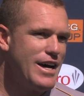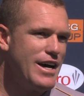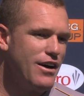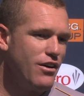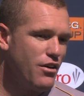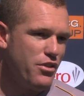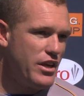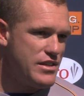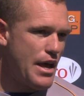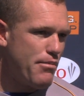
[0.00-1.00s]
I
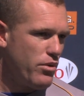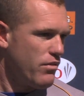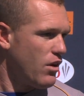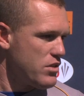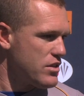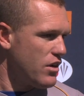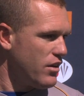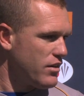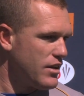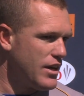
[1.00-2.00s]
think he's happy with the role he's
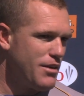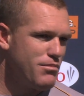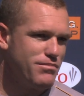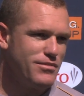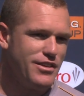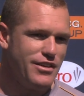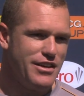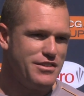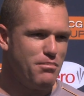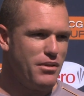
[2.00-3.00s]
got. You
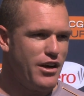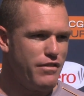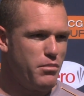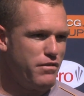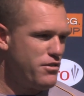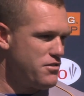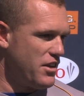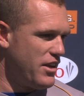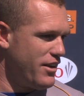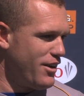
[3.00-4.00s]
ask a player if he prefers
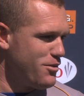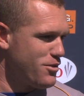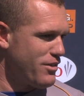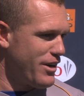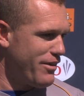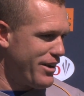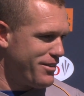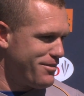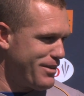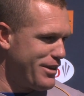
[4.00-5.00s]
to kick goals or run
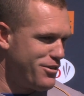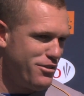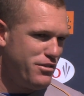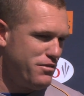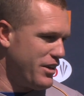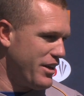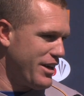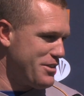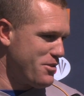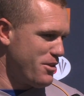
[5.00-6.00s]
around and do 15
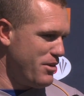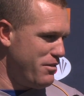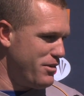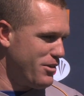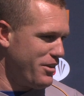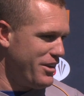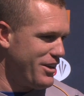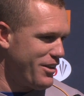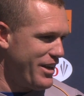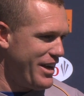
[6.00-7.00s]
k's through the midfield. I think
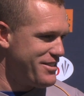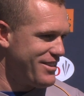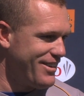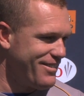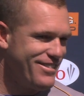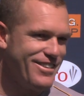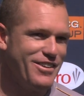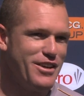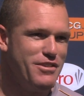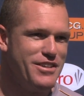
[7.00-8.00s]
you know the answer
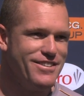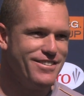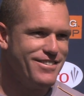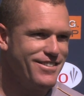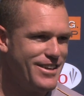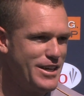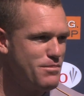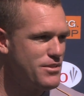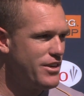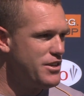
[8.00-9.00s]
they'll give you.
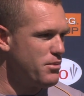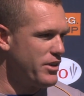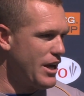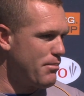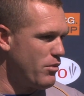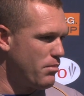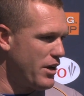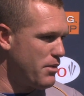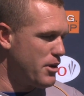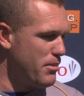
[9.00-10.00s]
So he's pretty happy with
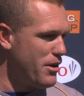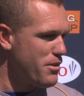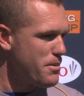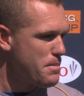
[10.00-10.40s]
playing a bit of both.